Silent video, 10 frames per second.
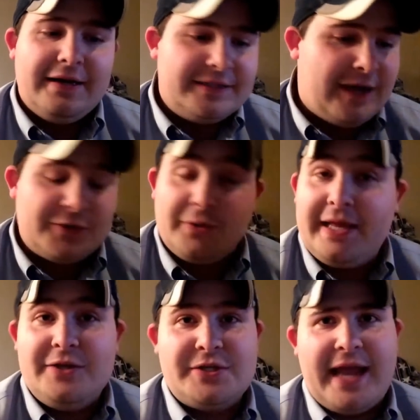talk to
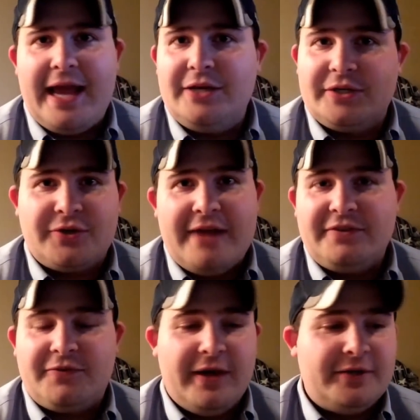Orlando Scandrick, Travis
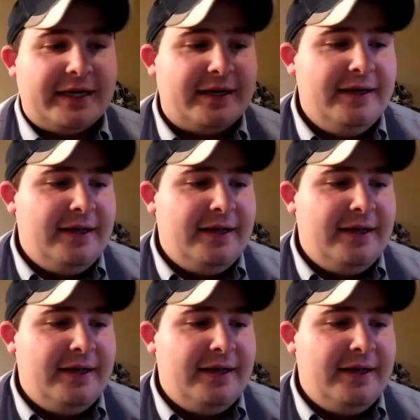Frederick,